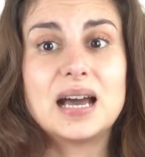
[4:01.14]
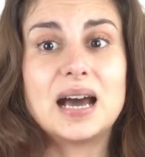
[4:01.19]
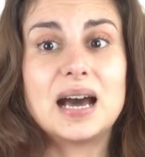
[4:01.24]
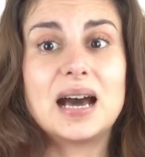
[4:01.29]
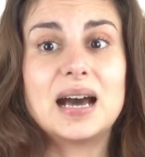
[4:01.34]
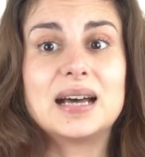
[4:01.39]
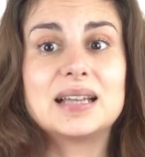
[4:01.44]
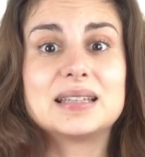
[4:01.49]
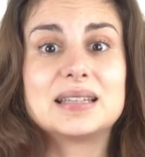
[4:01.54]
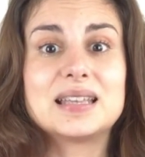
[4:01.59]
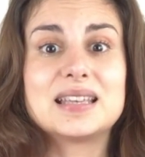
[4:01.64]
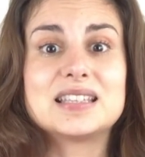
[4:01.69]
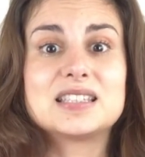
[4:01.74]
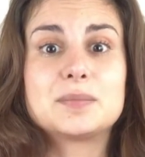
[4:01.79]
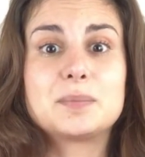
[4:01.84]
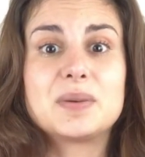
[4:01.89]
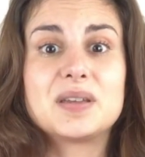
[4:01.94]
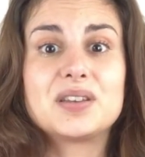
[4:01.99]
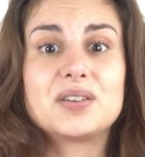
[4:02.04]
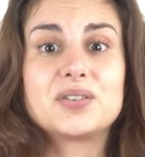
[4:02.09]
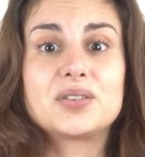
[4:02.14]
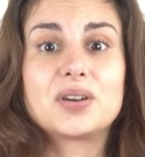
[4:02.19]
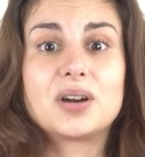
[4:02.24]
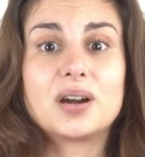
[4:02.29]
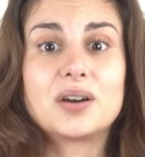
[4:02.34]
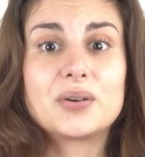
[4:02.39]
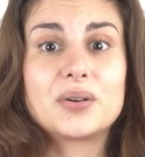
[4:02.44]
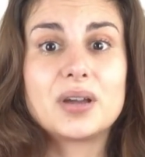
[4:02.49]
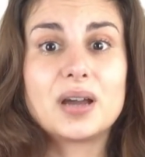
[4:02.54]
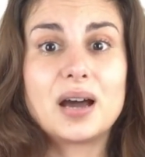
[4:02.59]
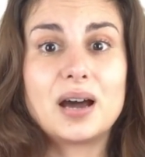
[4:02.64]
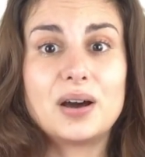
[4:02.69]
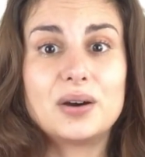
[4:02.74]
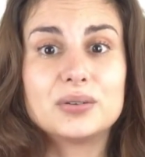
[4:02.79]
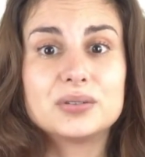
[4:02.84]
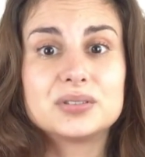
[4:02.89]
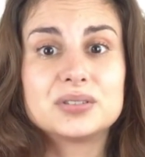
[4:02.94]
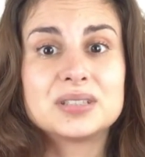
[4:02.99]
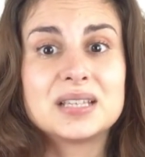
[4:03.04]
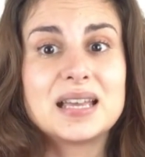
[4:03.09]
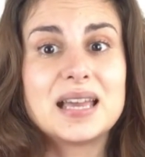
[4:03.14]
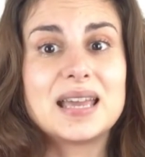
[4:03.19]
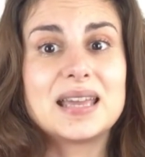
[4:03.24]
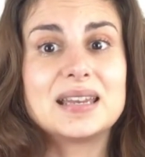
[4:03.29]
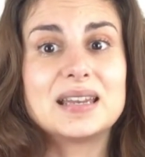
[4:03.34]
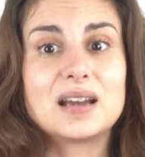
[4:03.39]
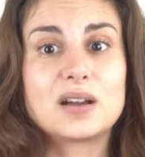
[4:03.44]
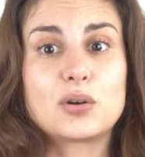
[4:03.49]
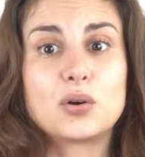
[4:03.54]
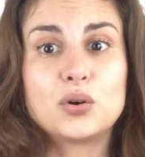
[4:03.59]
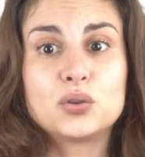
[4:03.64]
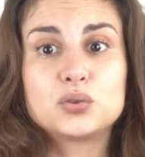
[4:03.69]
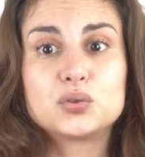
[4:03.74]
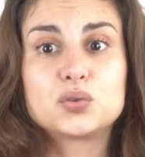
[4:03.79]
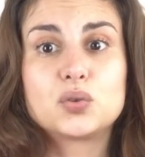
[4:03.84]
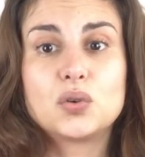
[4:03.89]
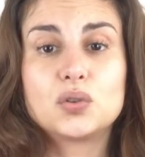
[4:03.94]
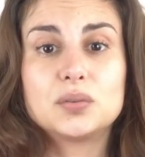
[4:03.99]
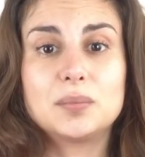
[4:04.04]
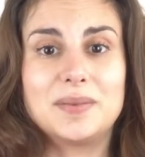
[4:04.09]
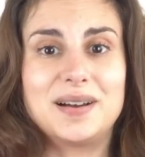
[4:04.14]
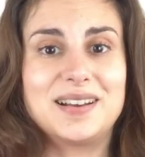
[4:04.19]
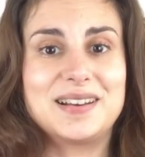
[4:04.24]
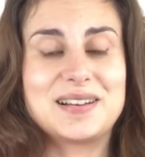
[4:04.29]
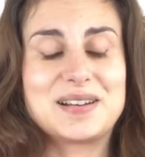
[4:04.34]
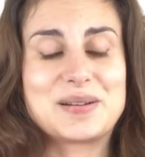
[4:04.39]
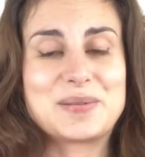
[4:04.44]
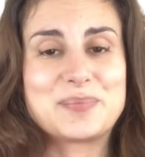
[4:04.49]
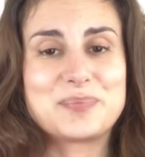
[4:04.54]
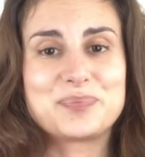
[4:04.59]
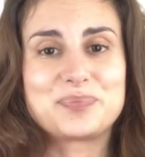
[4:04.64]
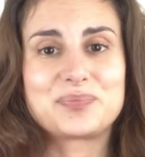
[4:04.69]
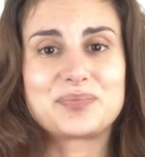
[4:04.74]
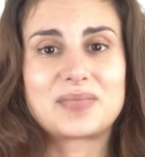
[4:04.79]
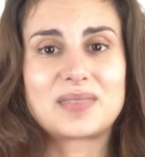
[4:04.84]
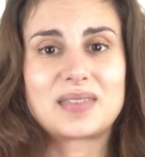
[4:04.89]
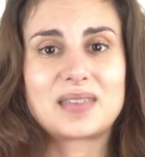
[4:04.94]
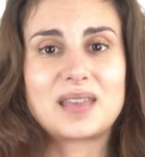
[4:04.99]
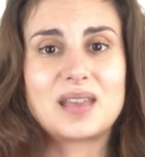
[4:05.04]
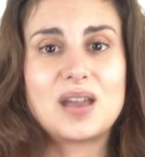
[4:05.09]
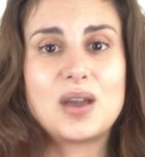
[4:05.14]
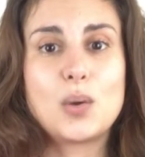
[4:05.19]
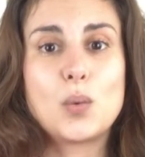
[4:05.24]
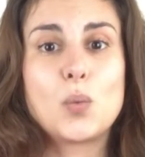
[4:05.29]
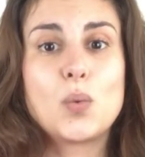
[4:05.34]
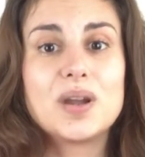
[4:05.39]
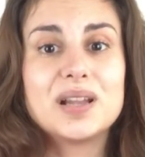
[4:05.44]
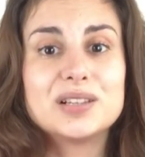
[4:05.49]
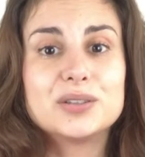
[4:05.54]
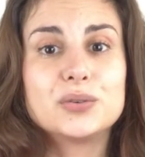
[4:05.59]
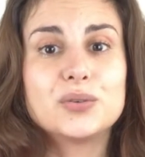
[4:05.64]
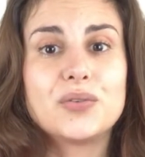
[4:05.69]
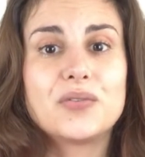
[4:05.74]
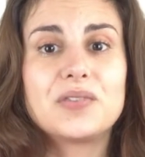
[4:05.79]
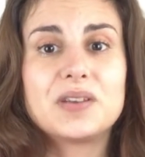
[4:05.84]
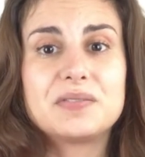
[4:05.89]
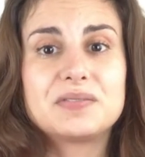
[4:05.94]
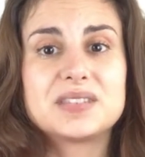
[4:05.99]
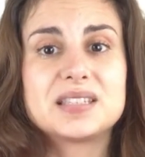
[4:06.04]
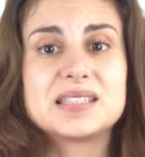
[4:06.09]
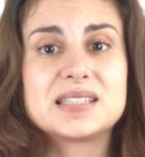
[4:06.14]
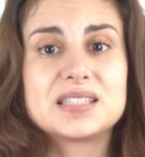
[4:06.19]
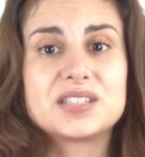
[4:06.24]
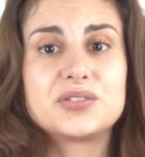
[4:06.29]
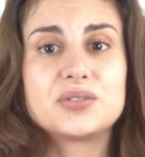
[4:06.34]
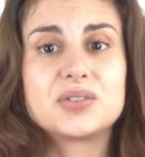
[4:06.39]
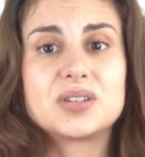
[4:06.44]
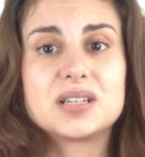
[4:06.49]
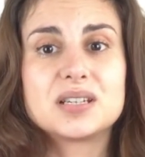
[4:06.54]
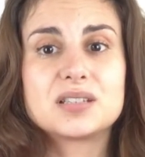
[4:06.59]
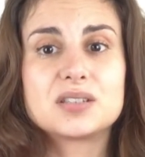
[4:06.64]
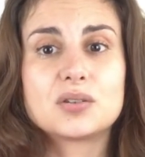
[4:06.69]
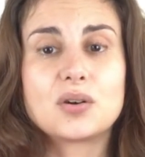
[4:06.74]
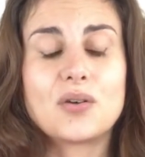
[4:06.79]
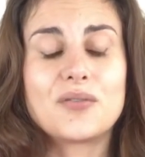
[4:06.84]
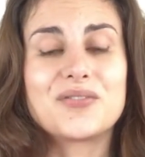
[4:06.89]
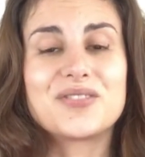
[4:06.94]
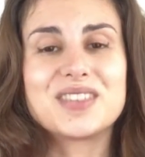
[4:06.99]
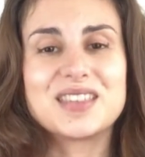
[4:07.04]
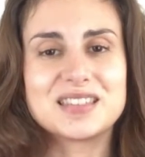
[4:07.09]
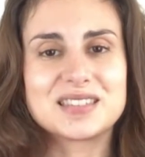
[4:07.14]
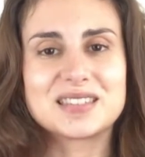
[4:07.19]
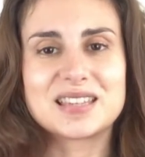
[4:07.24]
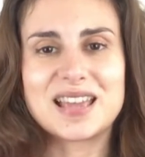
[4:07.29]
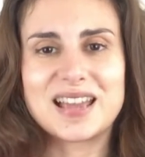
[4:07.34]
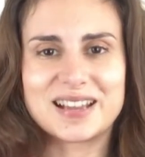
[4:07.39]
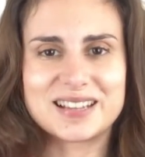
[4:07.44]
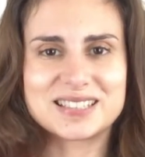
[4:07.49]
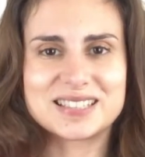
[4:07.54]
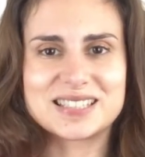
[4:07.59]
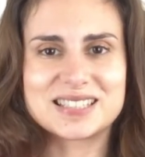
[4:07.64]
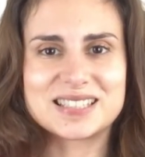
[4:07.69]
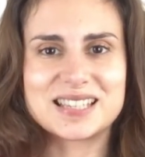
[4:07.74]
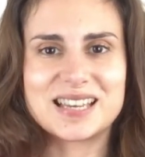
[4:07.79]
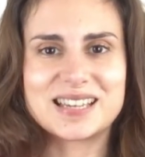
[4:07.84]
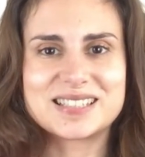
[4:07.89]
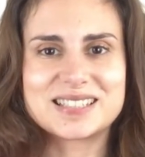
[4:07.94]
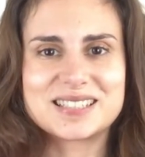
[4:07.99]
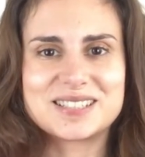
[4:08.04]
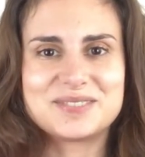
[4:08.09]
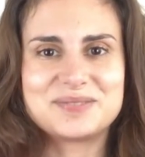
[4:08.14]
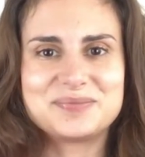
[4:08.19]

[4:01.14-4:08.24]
and is being carried out in a controlled manner. We'll do 15 series of this exercise.